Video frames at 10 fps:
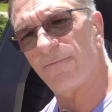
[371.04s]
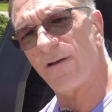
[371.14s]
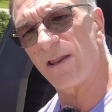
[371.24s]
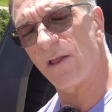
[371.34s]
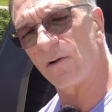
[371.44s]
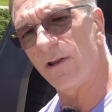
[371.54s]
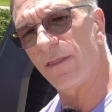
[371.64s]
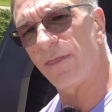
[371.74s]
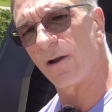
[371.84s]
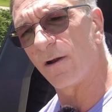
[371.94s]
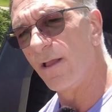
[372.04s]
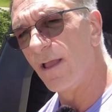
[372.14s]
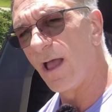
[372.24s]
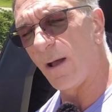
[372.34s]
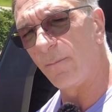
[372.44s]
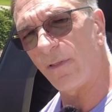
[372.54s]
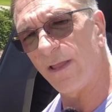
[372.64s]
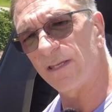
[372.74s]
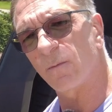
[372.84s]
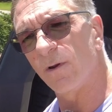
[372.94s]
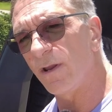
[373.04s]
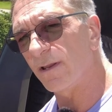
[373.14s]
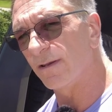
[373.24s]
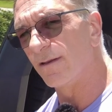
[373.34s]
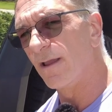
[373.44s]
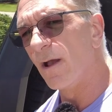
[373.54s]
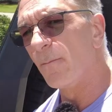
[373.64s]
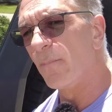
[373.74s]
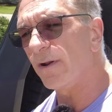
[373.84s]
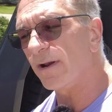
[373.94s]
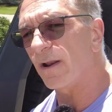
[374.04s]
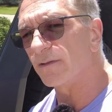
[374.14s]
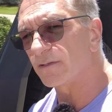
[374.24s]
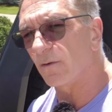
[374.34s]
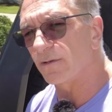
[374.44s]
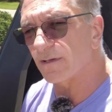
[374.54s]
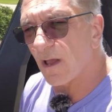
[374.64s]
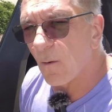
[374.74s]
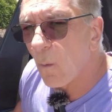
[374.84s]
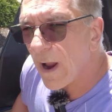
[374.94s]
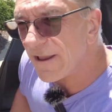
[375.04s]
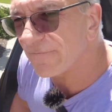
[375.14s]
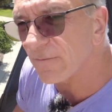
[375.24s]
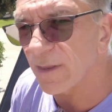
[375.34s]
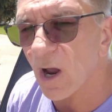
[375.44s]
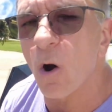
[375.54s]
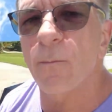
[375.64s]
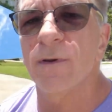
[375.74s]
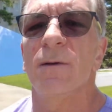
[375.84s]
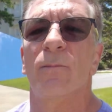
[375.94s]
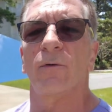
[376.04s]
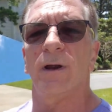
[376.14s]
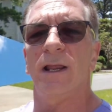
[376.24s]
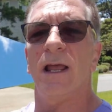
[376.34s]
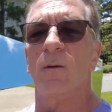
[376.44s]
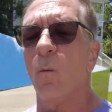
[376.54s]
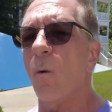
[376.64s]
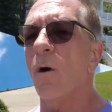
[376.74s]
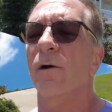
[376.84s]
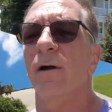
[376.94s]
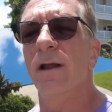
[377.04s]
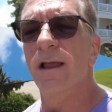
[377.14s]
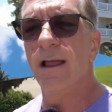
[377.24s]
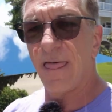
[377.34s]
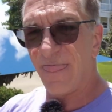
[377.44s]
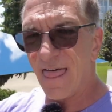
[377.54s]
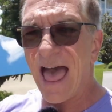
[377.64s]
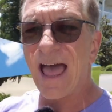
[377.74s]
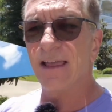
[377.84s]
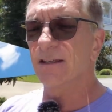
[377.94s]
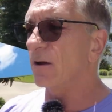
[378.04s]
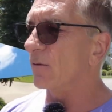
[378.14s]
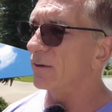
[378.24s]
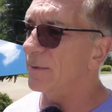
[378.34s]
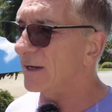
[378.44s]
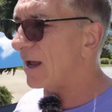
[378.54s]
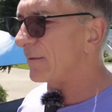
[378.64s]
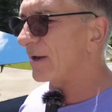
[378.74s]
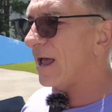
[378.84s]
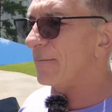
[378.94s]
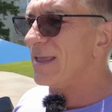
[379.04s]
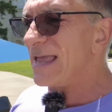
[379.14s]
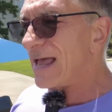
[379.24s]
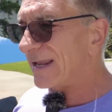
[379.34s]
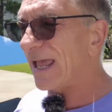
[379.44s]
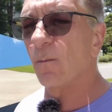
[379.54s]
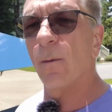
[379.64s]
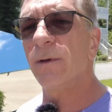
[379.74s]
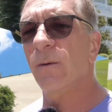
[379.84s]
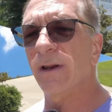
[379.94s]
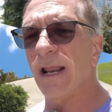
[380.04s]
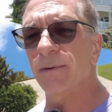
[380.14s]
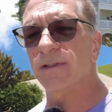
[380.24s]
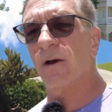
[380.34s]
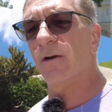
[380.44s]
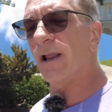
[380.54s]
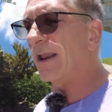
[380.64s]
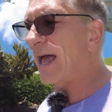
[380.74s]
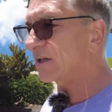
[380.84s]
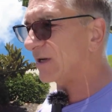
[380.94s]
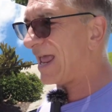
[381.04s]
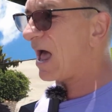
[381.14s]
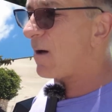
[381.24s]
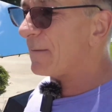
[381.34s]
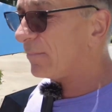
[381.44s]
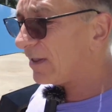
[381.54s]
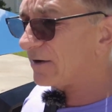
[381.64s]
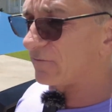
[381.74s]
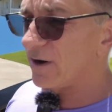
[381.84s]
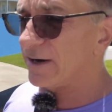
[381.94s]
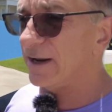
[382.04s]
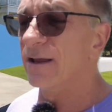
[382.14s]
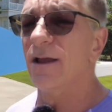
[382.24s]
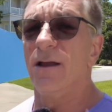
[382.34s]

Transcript: to find underneath here a place where you can put it so it's away from the open debris and water that is going to be coming up. Again, we'll be doing an episode on actually how I plan to run it